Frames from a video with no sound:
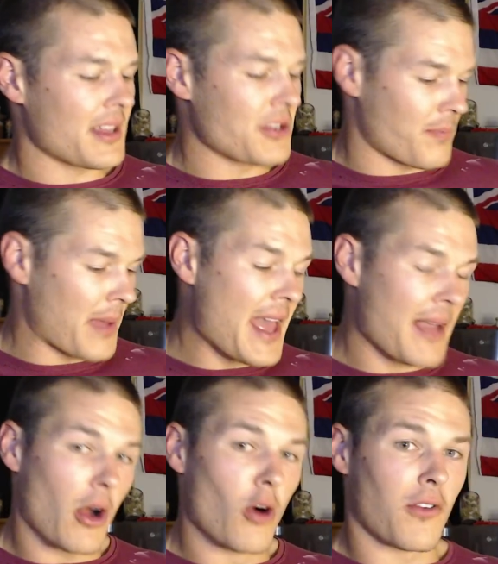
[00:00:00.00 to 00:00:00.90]
you're
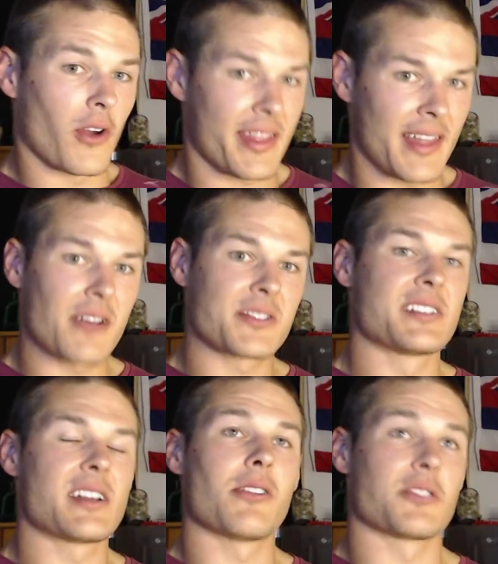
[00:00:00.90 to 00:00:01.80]
paying over
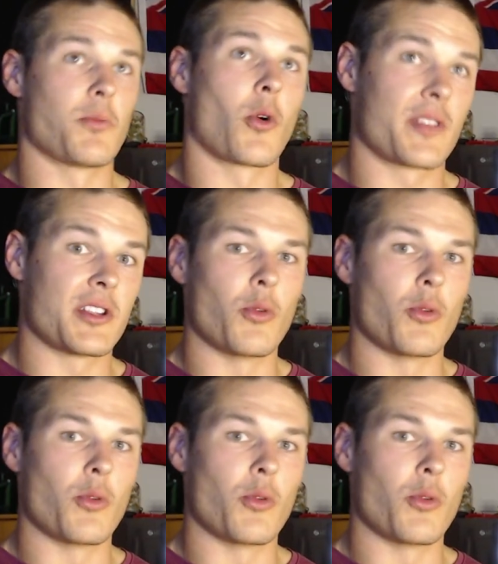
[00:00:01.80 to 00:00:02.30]
$1,000 more than